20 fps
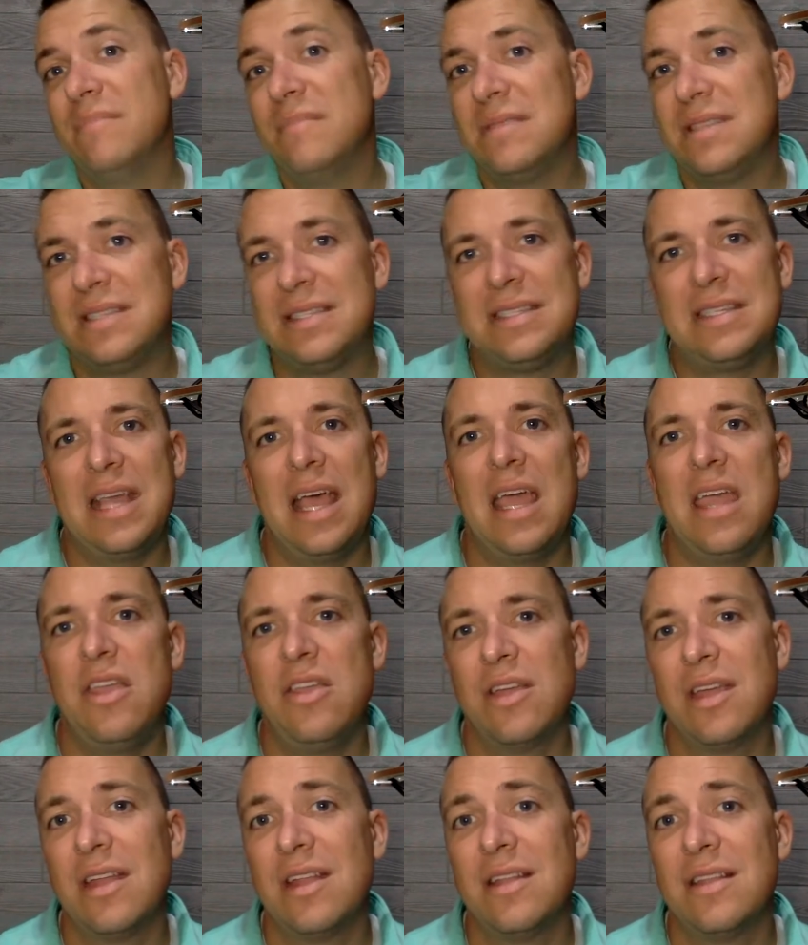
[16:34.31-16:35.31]
Say
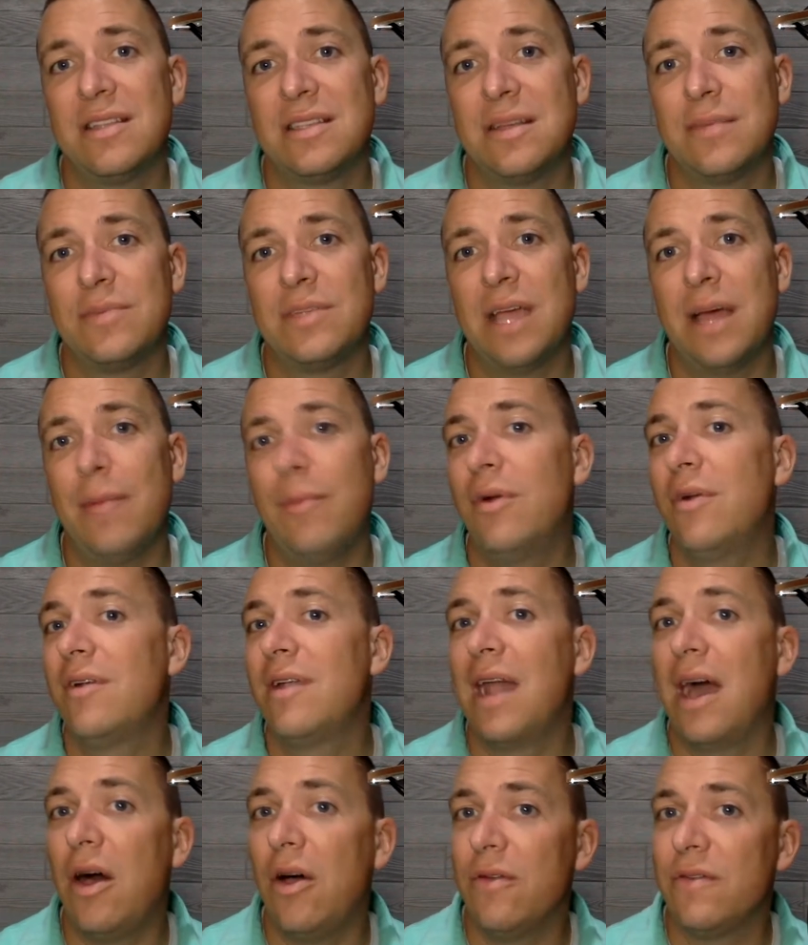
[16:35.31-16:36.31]
you get into September,
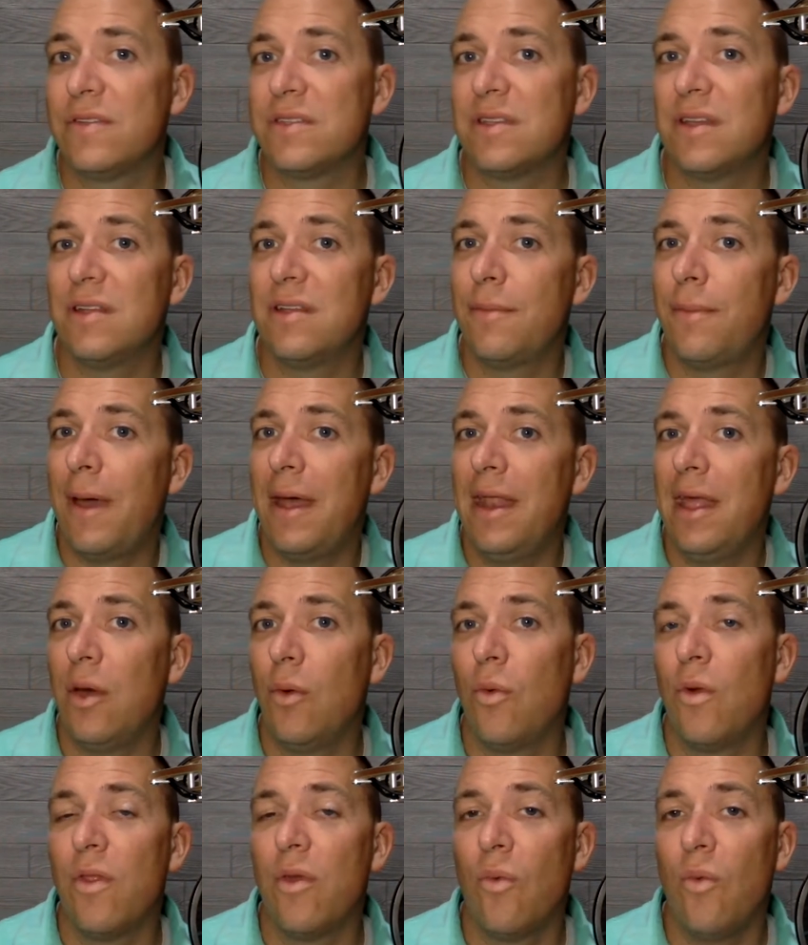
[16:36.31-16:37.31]
now all of a sudden, depending
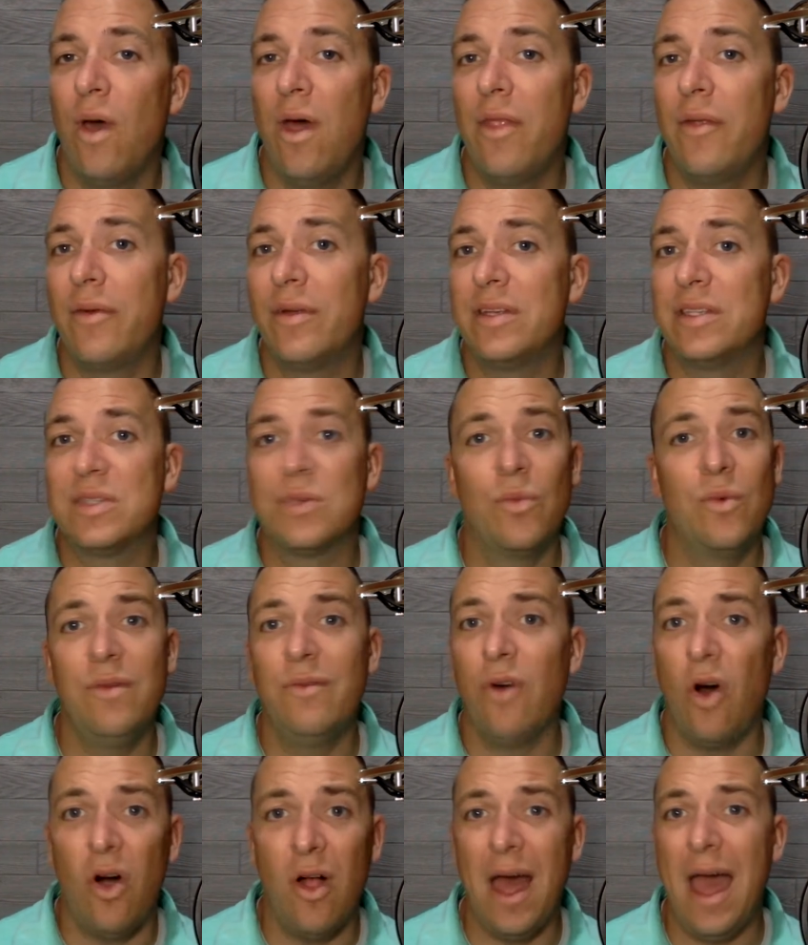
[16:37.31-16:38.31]
on where the weather is,
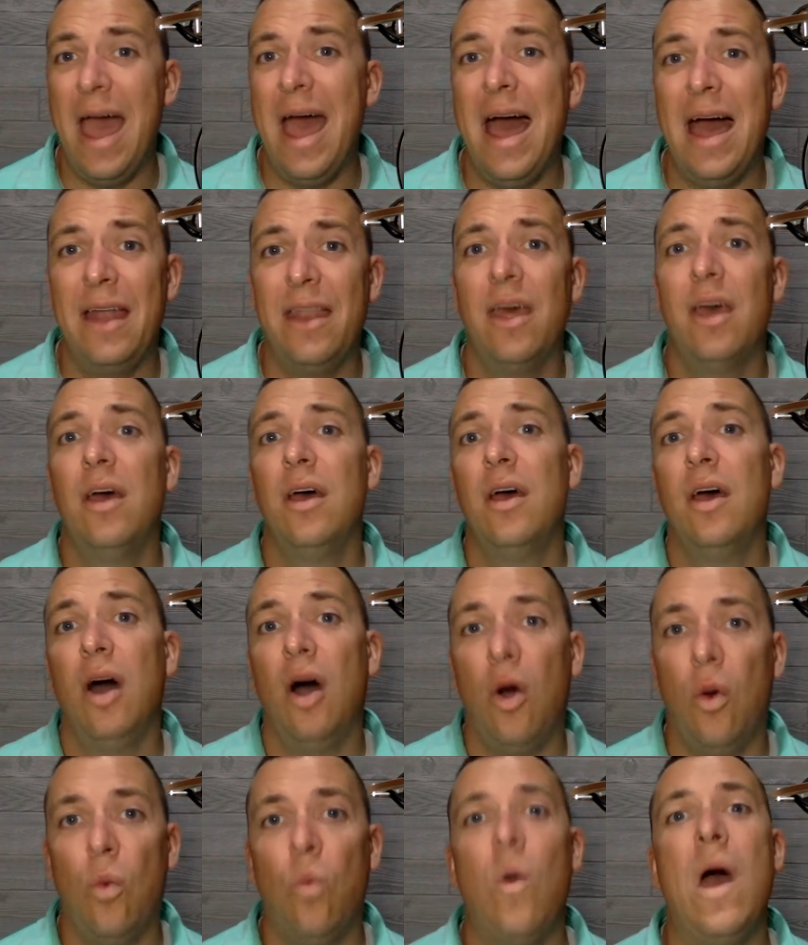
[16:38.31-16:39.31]
we've all had
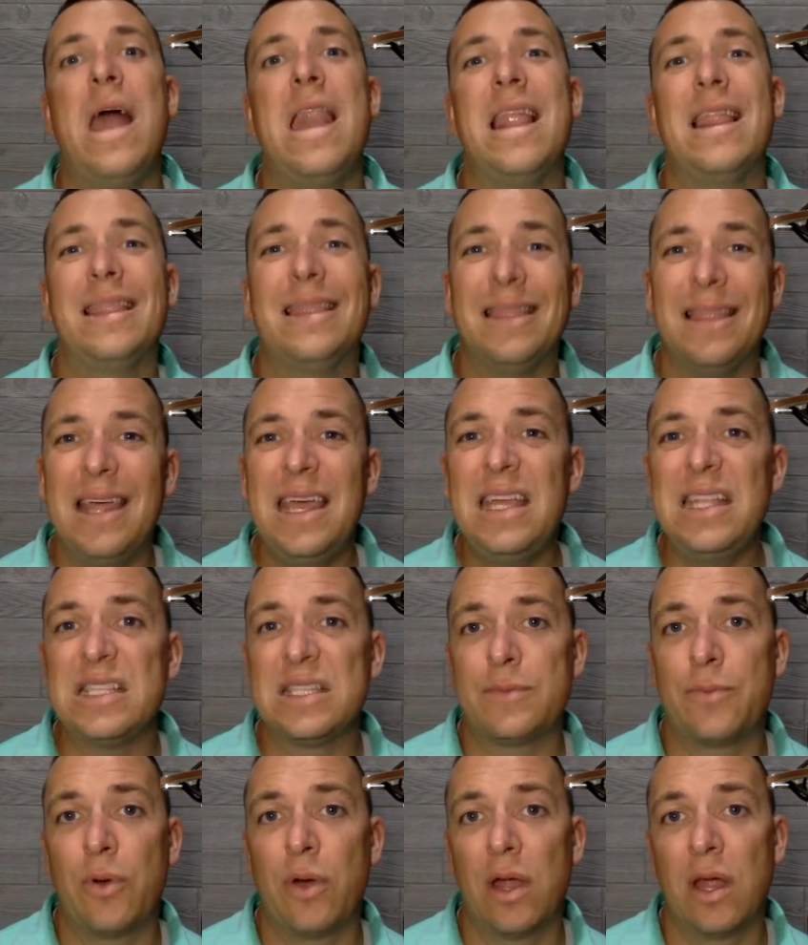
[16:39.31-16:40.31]
a wet late
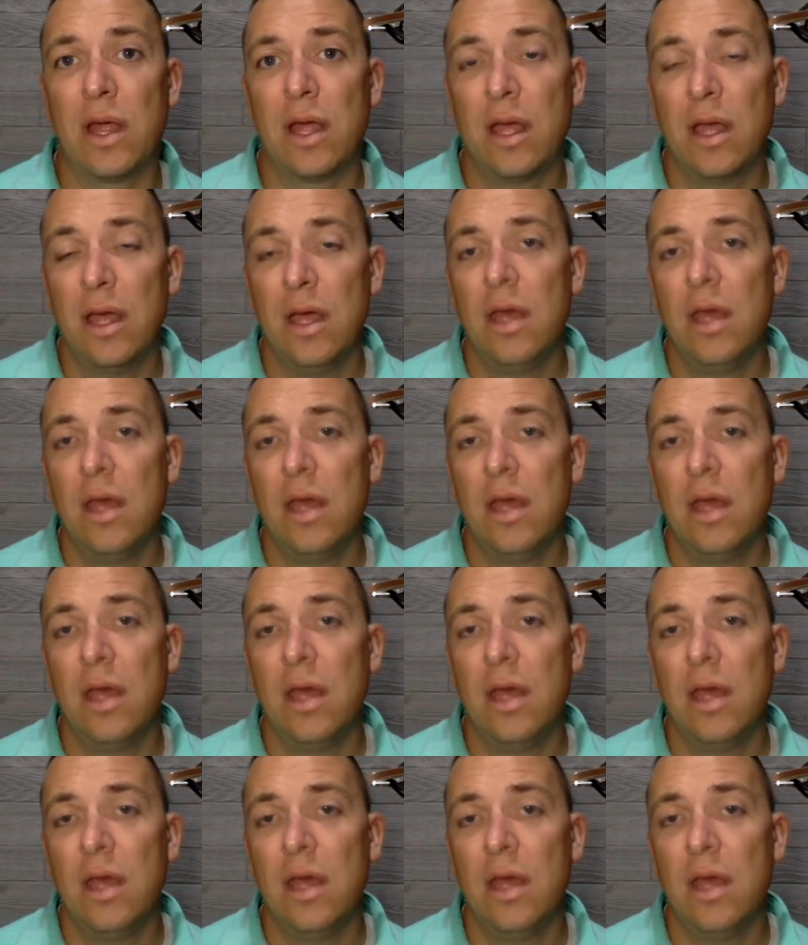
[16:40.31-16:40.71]
spring